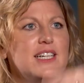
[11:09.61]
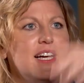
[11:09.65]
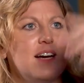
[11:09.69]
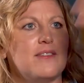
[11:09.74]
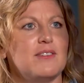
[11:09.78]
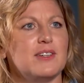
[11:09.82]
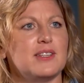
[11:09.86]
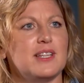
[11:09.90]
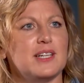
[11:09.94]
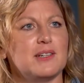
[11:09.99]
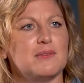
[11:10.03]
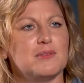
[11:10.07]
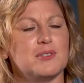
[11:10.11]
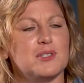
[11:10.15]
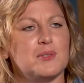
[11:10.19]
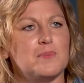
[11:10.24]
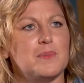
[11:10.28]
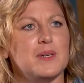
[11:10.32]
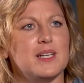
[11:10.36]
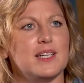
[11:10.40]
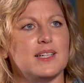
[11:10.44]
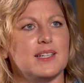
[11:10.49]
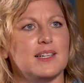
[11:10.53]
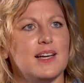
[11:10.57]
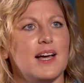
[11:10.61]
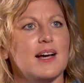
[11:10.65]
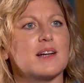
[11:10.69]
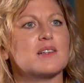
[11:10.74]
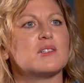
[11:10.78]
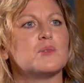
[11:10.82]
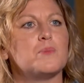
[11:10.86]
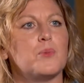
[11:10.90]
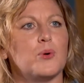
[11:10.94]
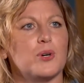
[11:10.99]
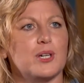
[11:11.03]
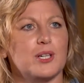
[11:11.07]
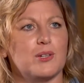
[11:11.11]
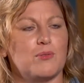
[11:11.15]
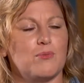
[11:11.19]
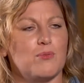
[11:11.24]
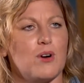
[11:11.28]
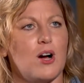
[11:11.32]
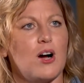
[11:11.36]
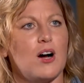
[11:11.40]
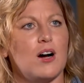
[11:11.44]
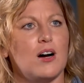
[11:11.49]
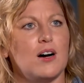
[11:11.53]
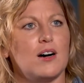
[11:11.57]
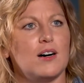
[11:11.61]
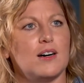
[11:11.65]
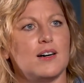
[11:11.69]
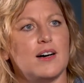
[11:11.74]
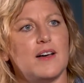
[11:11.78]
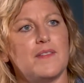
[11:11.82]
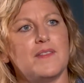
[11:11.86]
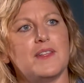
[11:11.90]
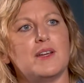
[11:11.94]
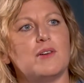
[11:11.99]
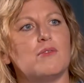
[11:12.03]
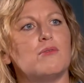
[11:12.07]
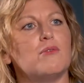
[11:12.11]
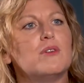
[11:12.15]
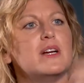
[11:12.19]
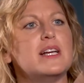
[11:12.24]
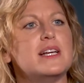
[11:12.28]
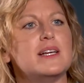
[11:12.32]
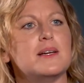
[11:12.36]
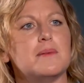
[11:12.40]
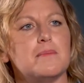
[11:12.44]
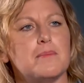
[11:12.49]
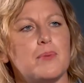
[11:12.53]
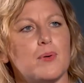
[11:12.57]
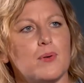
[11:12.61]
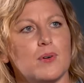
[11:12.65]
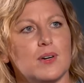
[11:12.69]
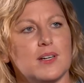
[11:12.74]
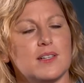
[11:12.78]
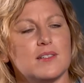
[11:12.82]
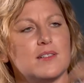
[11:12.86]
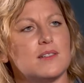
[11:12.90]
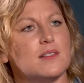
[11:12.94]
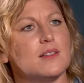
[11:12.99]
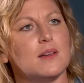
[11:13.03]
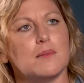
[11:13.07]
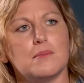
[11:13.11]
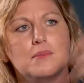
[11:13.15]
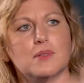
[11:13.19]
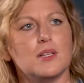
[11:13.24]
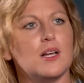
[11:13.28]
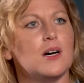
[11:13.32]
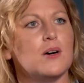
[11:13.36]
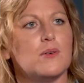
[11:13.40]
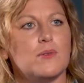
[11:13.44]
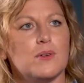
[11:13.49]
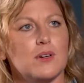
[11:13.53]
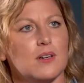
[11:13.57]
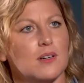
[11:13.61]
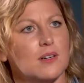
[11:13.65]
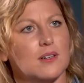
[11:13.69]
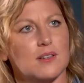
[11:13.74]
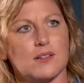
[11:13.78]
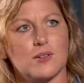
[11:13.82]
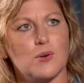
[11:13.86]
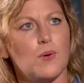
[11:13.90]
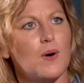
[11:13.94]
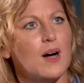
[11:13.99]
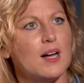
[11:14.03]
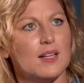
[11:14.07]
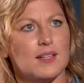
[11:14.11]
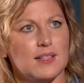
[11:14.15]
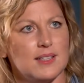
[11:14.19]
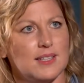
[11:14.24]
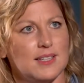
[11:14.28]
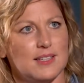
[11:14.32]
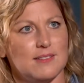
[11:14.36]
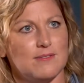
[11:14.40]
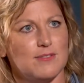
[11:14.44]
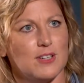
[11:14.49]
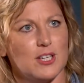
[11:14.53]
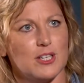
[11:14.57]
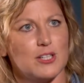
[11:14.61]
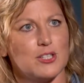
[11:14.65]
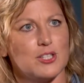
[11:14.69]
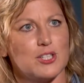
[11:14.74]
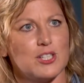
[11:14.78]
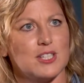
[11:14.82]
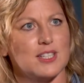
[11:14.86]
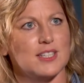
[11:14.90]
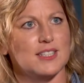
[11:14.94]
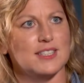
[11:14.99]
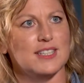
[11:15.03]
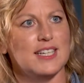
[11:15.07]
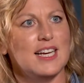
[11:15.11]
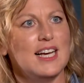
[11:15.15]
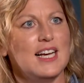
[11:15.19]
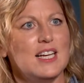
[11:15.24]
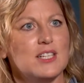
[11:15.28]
everything was being exported raw and then re-imported some lower quality version.